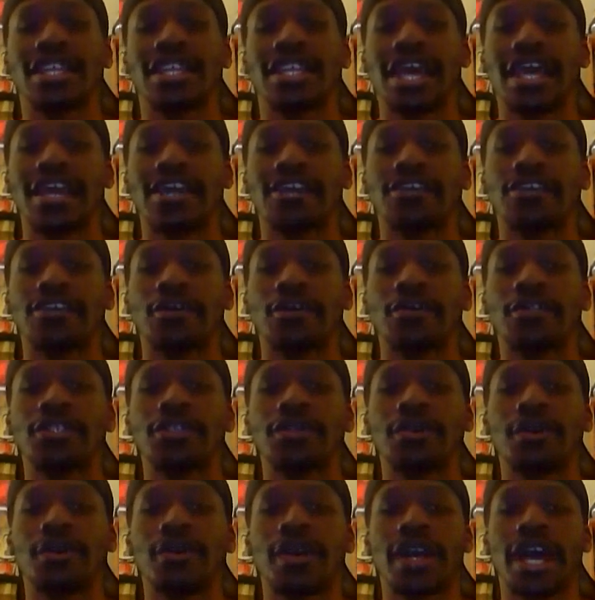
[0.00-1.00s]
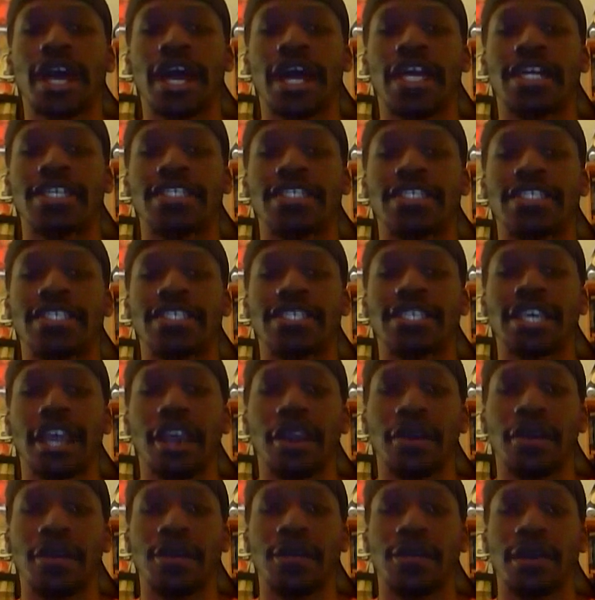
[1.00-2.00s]
that Kyoshiro guy is a
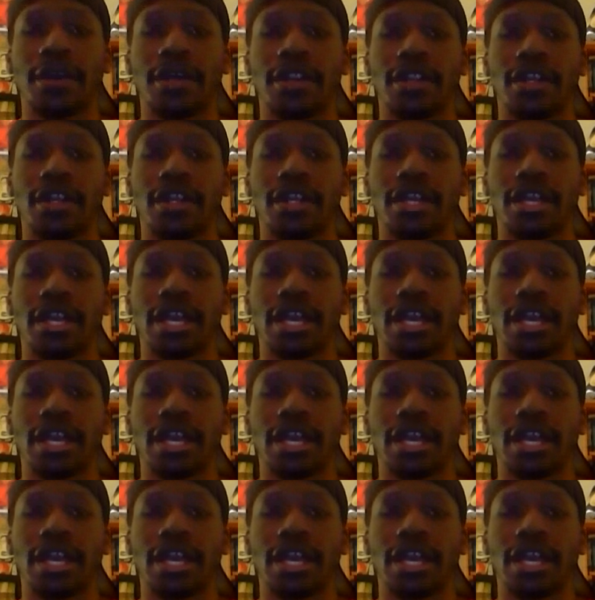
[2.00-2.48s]
scary one.